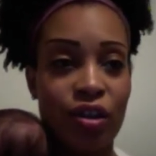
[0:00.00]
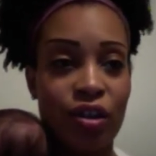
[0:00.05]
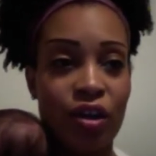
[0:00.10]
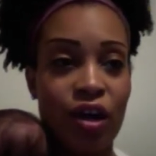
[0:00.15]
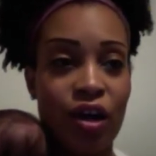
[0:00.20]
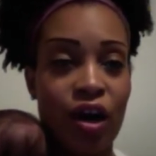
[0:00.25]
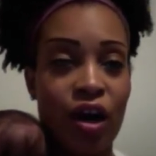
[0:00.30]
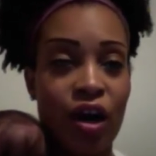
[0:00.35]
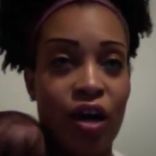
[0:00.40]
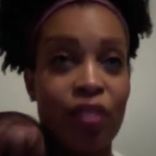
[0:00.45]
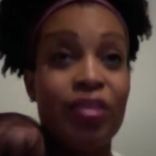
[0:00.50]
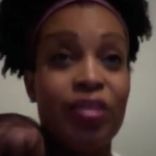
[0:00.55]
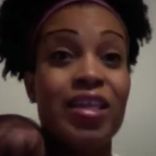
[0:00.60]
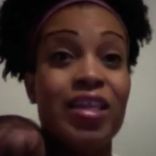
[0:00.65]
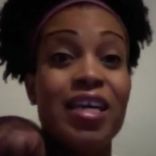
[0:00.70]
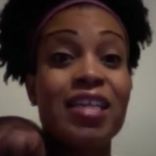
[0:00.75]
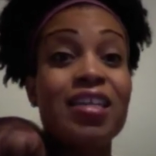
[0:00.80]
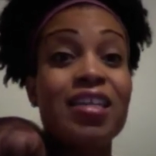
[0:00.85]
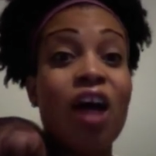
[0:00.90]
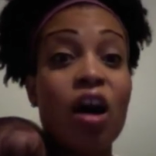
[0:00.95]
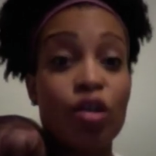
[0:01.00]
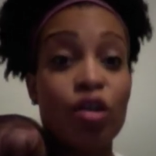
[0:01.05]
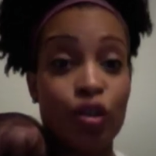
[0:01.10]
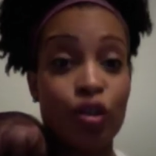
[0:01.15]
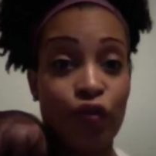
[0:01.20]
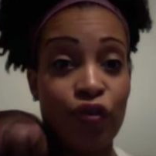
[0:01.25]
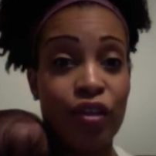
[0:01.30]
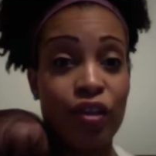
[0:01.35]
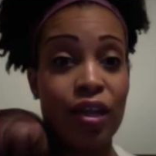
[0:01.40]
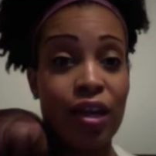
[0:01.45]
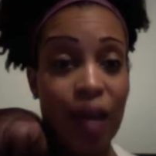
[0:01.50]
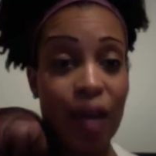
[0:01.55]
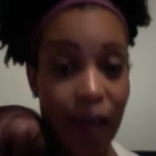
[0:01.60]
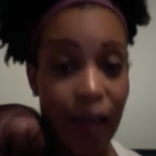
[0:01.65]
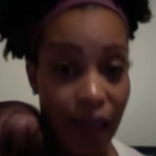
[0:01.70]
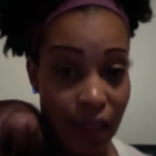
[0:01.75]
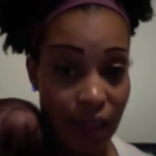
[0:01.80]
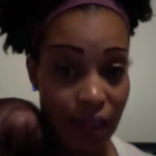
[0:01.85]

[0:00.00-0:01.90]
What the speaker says: the doctor for the night